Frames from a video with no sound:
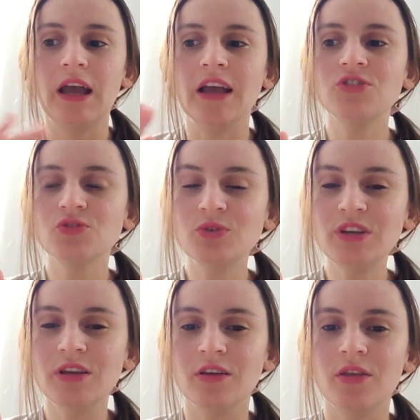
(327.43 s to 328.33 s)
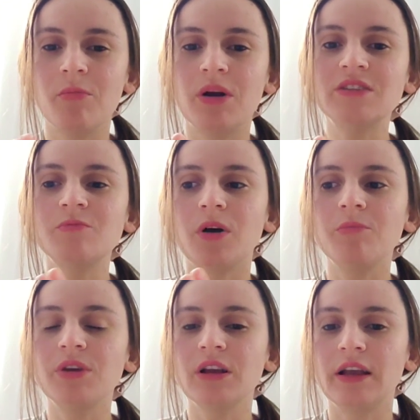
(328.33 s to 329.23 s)
Actually, the breast
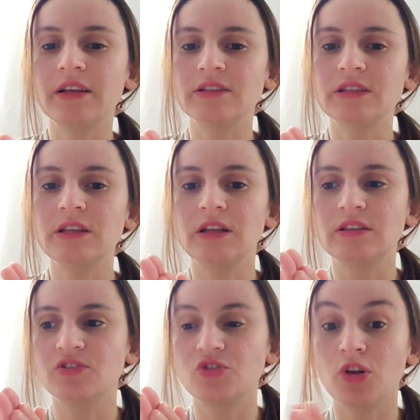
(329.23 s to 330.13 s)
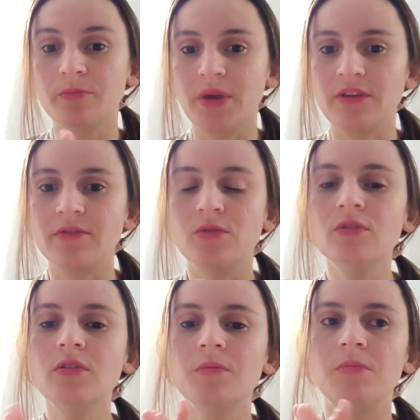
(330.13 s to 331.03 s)
pumping, I can say that is not
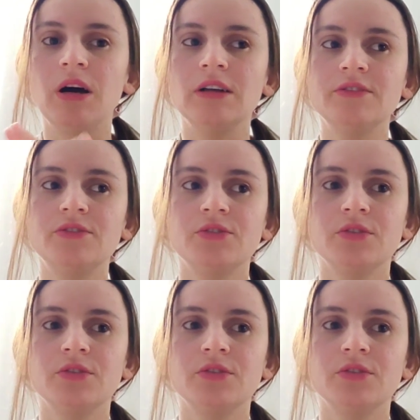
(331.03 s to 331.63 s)
painful, but